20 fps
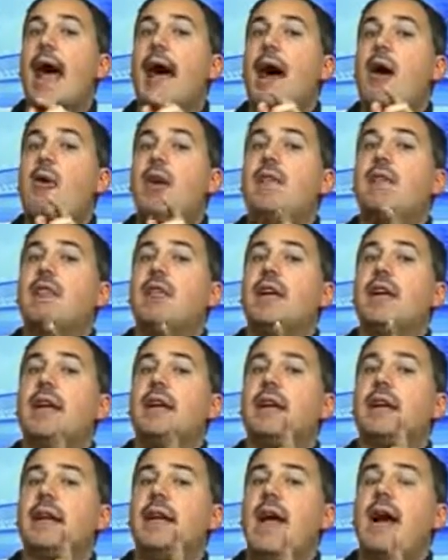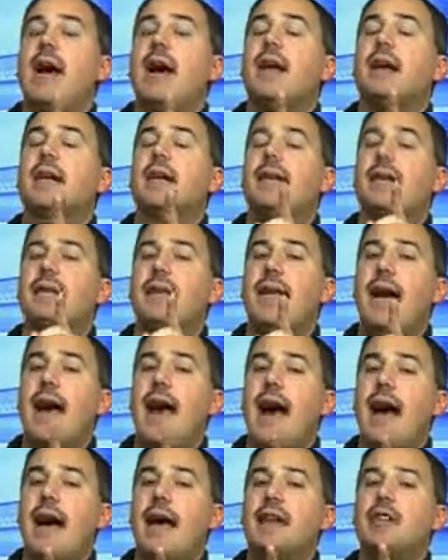However, he did not
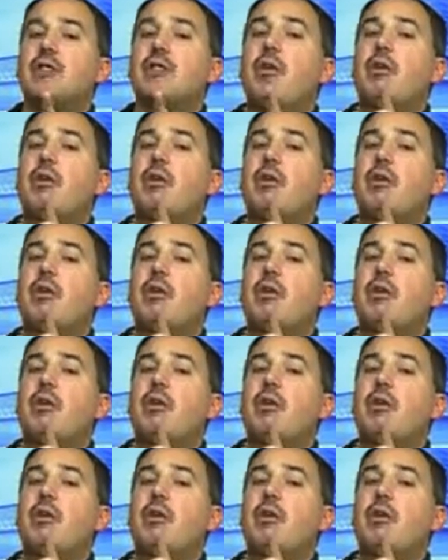die,